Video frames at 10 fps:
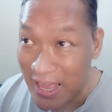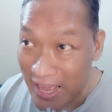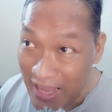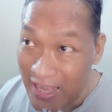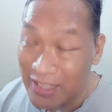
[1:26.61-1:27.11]

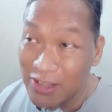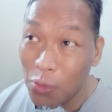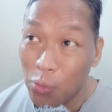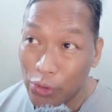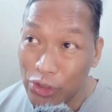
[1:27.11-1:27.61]
And the
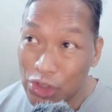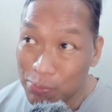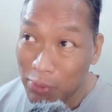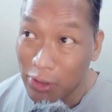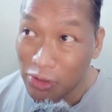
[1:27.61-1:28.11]
worst
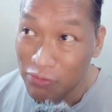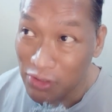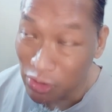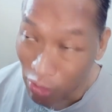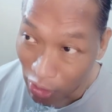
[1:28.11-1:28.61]
part of it
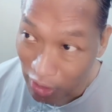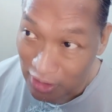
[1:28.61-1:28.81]
all